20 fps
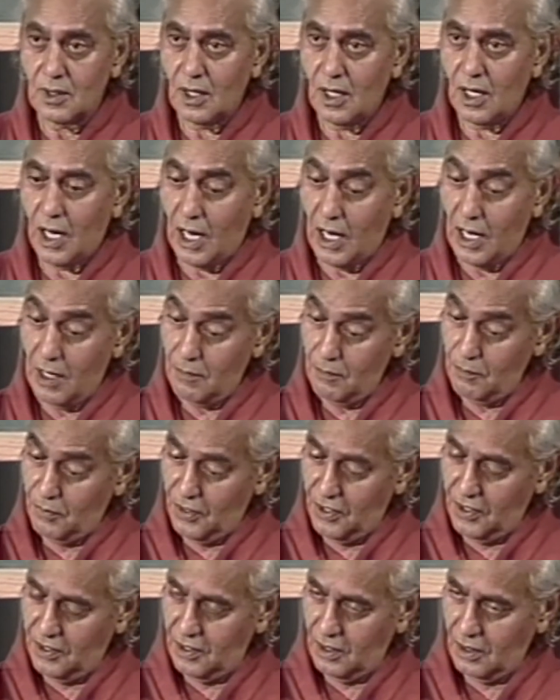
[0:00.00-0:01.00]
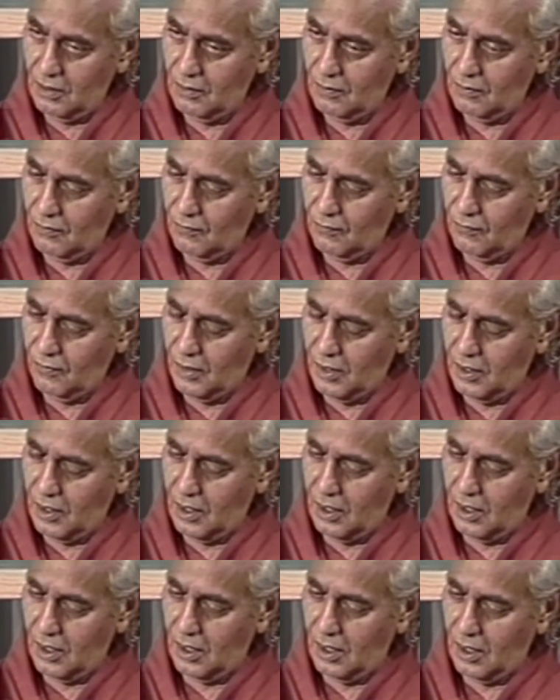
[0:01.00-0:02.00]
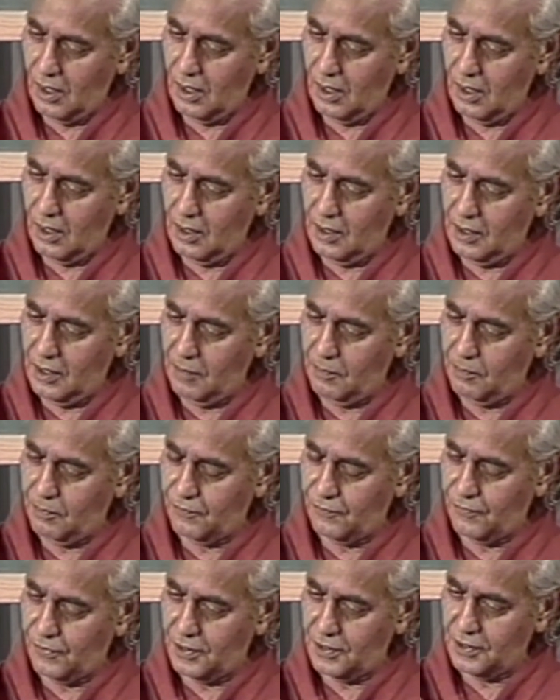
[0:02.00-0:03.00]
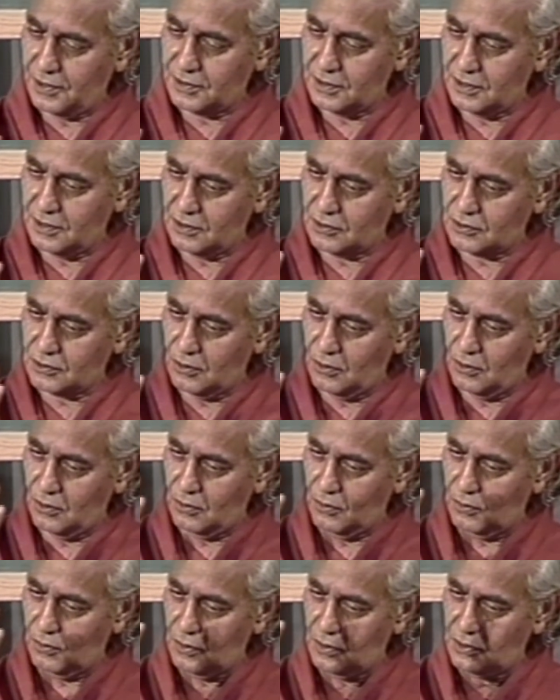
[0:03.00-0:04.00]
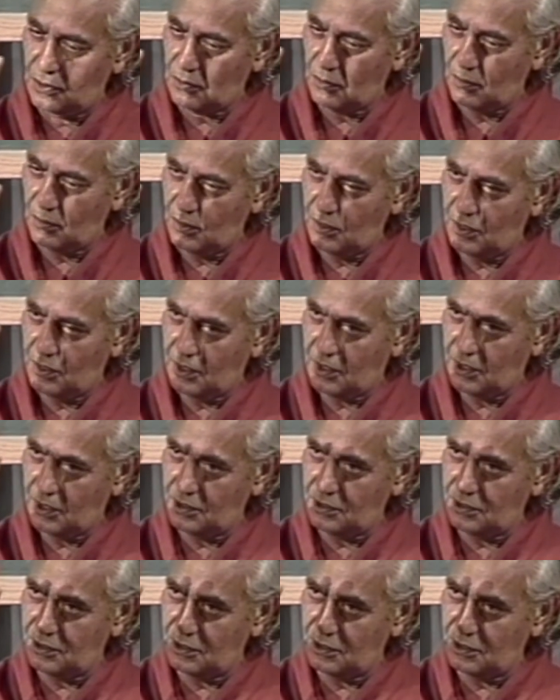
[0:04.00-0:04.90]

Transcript: I am breathing very deep first and slowly, slowly decreasing.